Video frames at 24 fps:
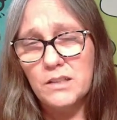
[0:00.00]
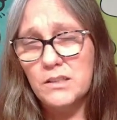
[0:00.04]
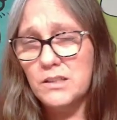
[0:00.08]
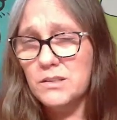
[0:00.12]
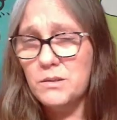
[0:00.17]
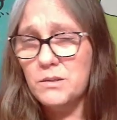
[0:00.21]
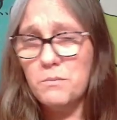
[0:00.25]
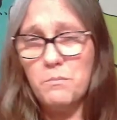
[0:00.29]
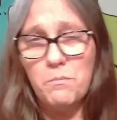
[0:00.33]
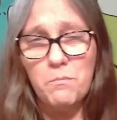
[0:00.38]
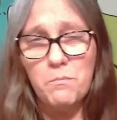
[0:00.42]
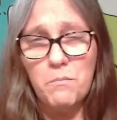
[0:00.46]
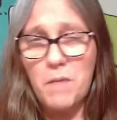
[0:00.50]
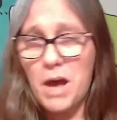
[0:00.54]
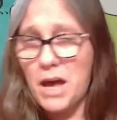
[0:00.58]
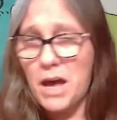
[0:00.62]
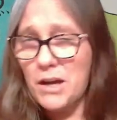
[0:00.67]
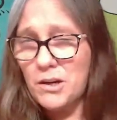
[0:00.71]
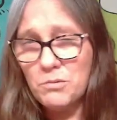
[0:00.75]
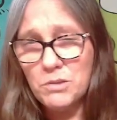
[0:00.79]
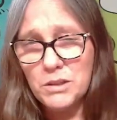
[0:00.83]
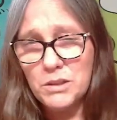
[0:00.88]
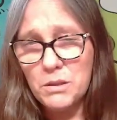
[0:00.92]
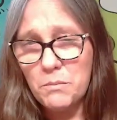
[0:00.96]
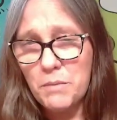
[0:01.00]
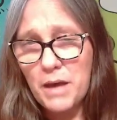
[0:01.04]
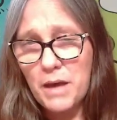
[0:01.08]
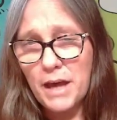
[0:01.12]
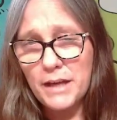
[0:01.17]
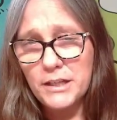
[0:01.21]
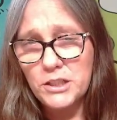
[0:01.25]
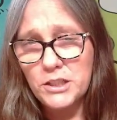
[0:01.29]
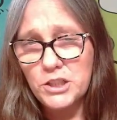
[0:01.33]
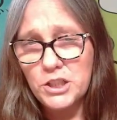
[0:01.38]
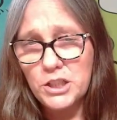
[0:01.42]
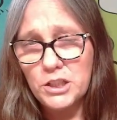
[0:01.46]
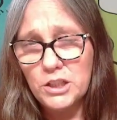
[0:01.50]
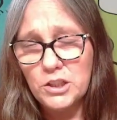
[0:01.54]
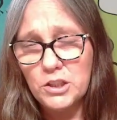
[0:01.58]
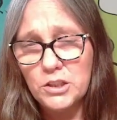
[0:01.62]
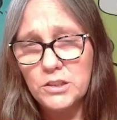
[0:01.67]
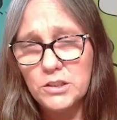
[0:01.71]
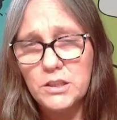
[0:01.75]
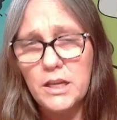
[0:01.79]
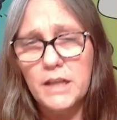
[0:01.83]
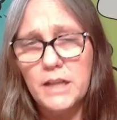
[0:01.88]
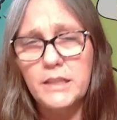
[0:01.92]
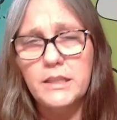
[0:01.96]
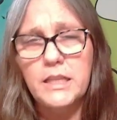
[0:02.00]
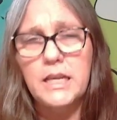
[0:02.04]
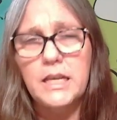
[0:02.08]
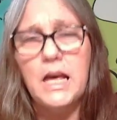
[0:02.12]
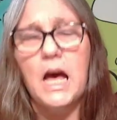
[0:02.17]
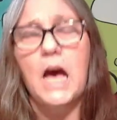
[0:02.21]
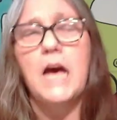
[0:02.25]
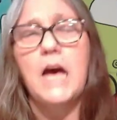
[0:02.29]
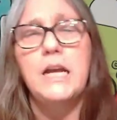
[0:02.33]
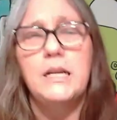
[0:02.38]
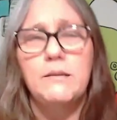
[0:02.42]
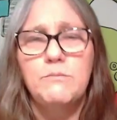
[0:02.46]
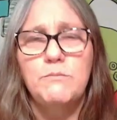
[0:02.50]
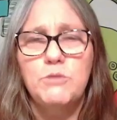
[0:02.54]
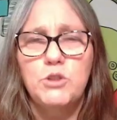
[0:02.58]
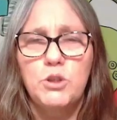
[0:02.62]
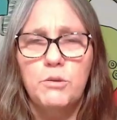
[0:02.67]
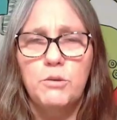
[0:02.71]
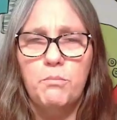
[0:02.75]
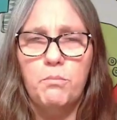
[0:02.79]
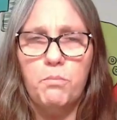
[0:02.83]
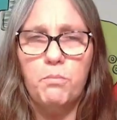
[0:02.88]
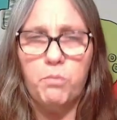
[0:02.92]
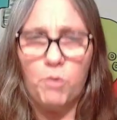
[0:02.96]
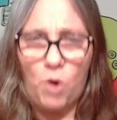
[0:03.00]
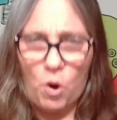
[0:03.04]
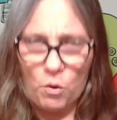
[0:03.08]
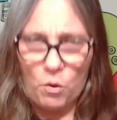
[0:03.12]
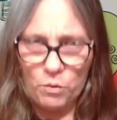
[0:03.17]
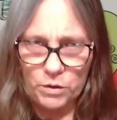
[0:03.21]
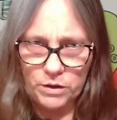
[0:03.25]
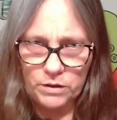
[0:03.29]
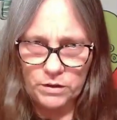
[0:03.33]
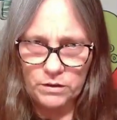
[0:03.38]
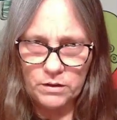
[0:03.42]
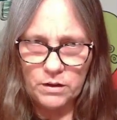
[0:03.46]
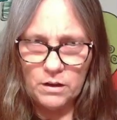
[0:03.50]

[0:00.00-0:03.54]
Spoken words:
Does it matter what the packaging looks like? The items are broke.